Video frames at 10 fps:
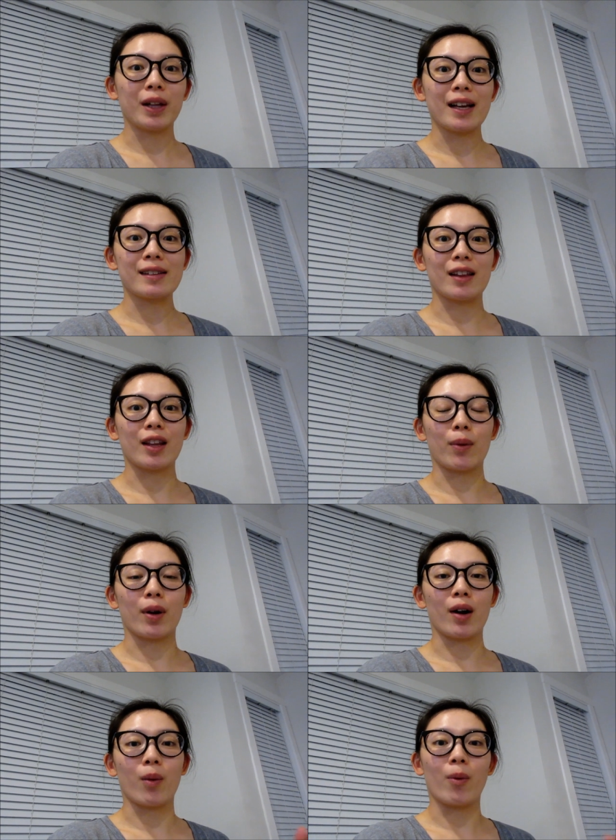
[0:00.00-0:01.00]
place and there
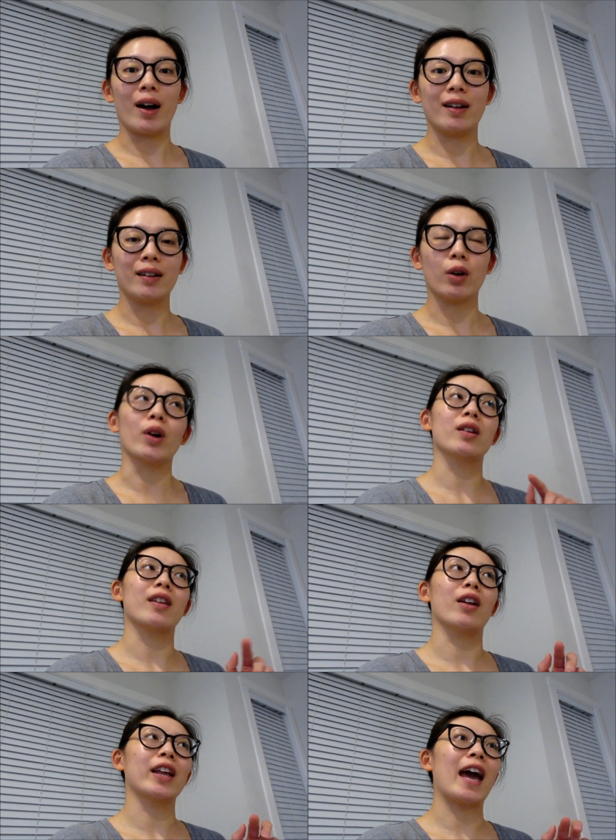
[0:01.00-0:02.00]
were well or
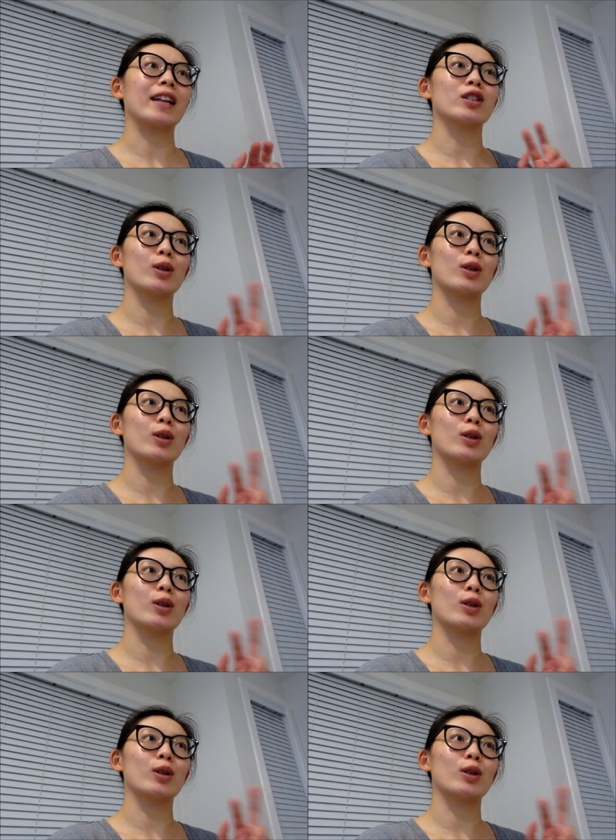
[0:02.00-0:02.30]
they only had